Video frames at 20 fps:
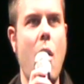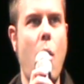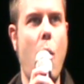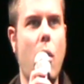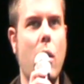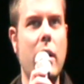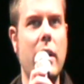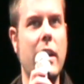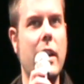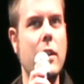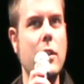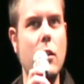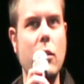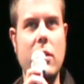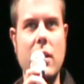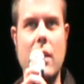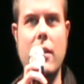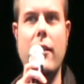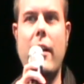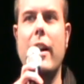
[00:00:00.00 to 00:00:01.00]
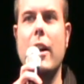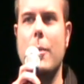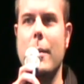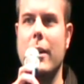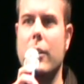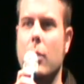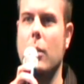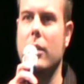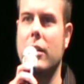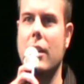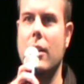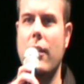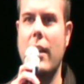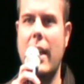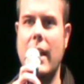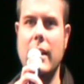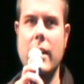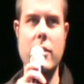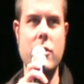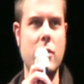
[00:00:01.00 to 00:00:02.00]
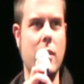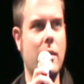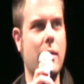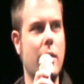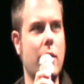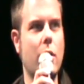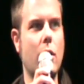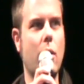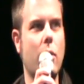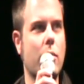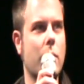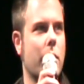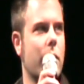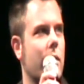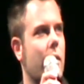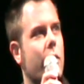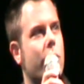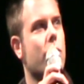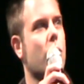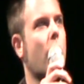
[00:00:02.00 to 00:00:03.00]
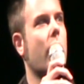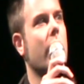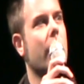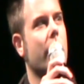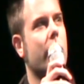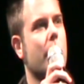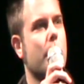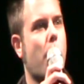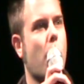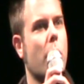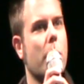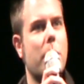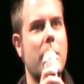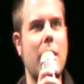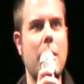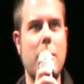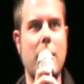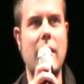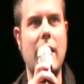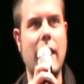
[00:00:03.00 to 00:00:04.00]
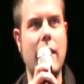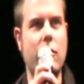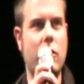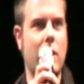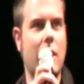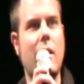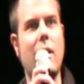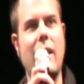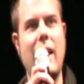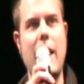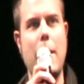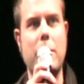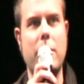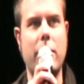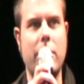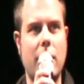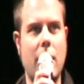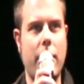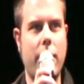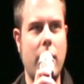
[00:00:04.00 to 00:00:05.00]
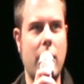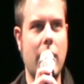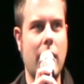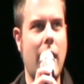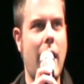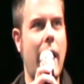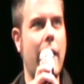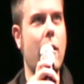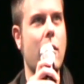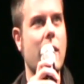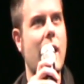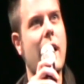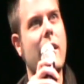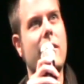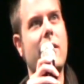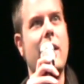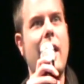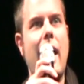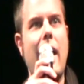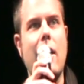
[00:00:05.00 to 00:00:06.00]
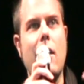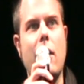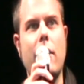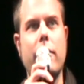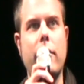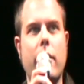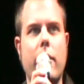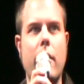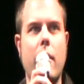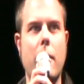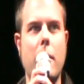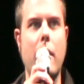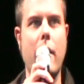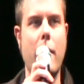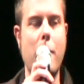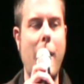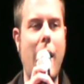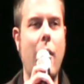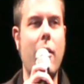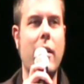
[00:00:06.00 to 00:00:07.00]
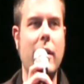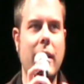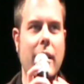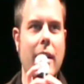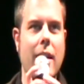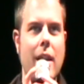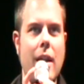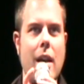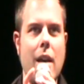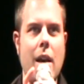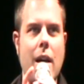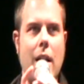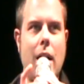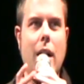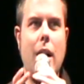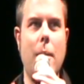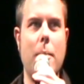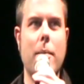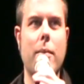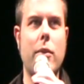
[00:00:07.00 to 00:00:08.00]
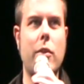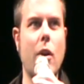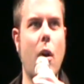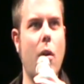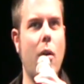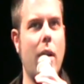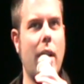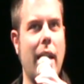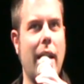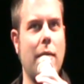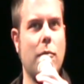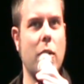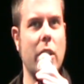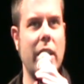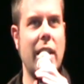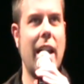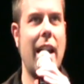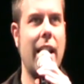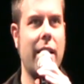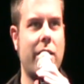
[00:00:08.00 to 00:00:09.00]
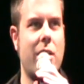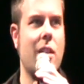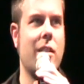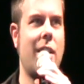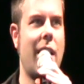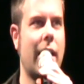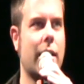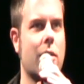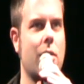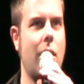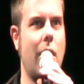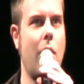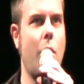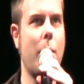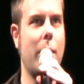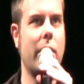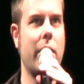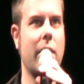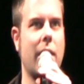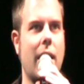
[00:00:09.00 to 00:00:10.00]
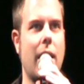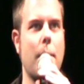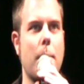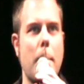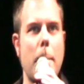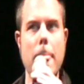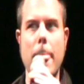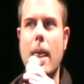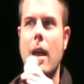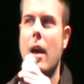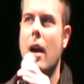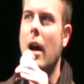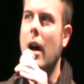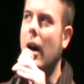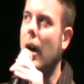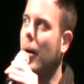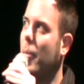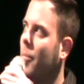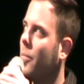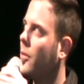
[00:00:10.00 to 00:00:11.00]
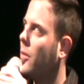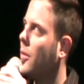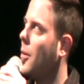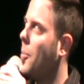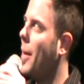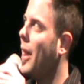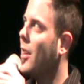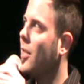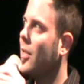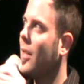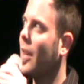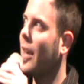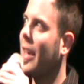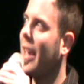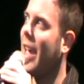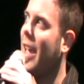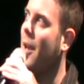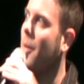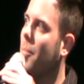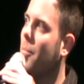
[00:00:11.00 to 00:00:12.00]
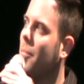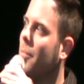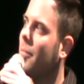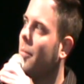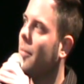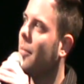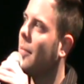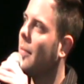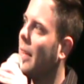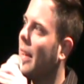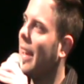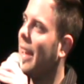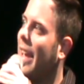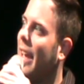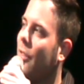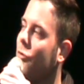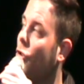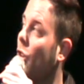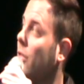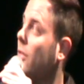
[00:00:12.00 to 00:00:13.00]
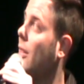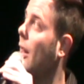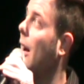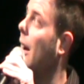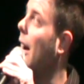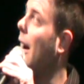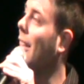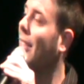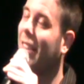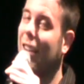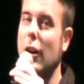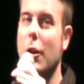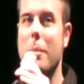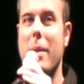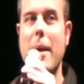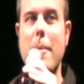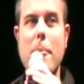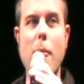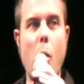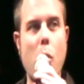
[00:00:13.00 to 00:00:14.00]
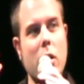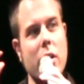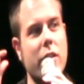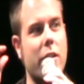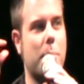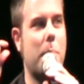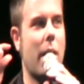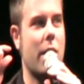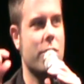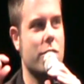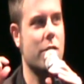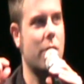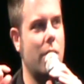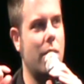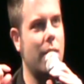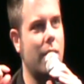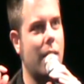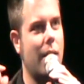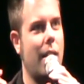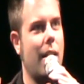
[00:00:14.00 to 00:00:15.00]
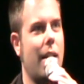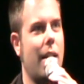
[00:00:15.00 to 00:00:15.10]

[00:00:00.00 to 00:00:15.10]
Or he can use the environment to his advantage and, you know, destroy a support beam that actually collapses stuff on a guy or knocks a guy off of a balcony. So it really adds to the tactical element of the game. To make the game just a little bit more special,